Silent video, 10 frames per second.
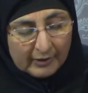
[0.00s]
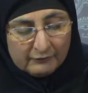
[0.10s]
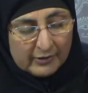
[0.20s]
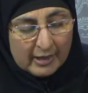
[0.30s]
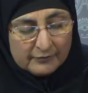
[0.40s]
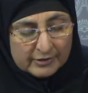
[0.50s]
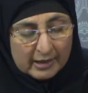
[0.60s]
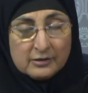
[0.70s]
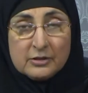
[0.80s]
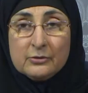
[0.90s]
We have
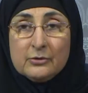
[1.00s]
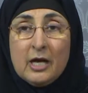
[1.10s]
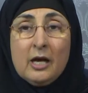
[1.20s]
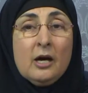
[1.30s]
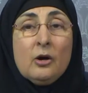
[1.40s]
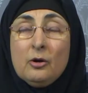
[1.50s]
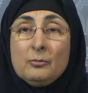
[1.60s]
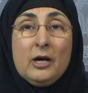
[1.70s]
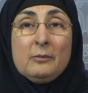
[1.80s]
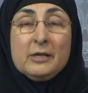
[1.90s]
sent you, O
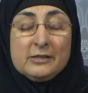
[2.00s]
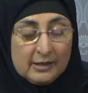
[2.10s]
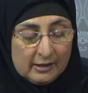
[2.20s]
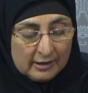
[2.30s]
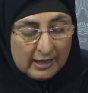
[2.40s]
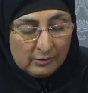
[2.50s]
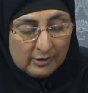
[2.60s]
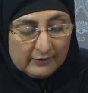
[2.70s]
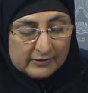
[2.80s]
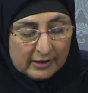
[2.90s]
Muhammad sallallahu
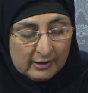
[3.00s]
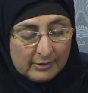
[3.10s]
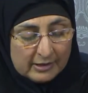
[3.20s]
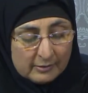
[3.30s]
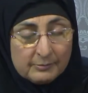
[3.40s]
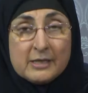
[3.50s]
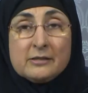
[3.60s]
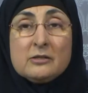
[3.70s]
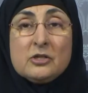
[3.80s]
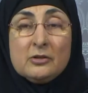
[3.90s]
alaihi wasallam, as a
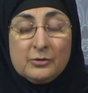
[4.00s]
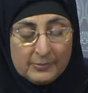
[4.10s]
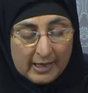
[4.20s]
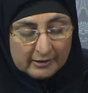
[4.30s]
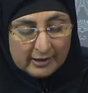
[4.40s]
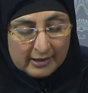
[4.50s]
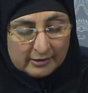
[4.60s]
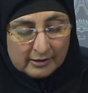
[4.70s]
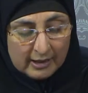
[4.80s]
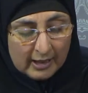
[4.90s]
messenger to mankind.